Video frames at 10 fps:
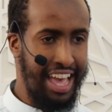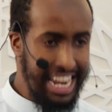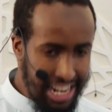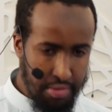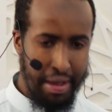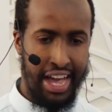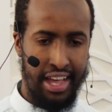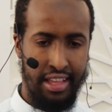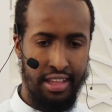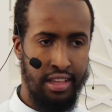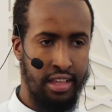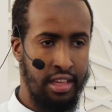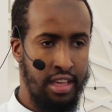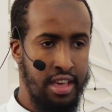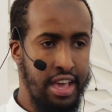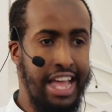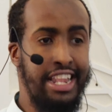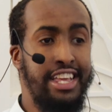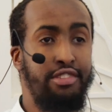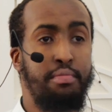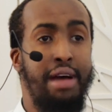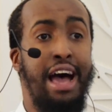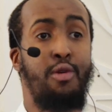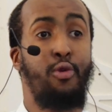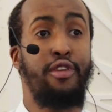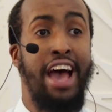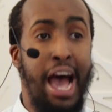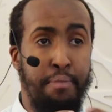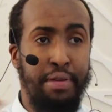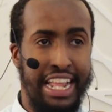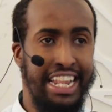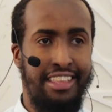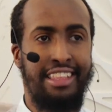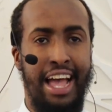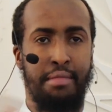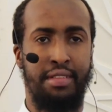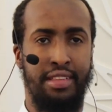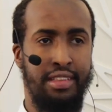An ijma'. And the ijma' would have happened at this time.